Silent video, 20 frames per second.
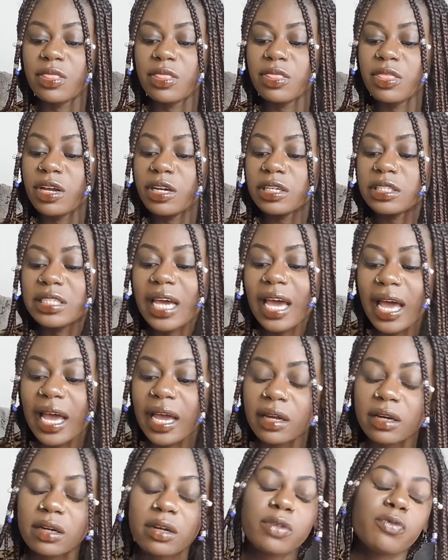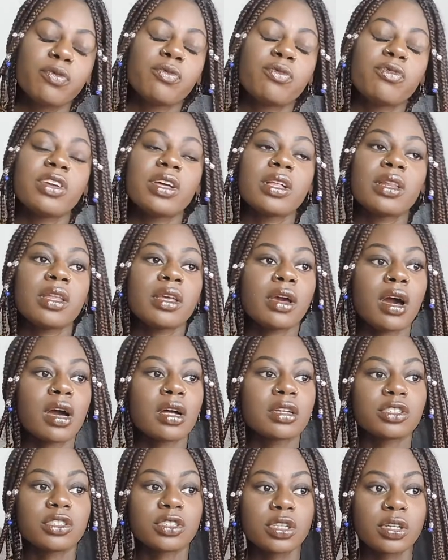They're tired of feeling
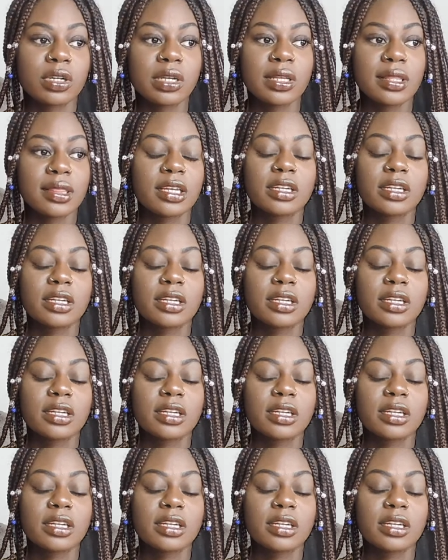uncertain.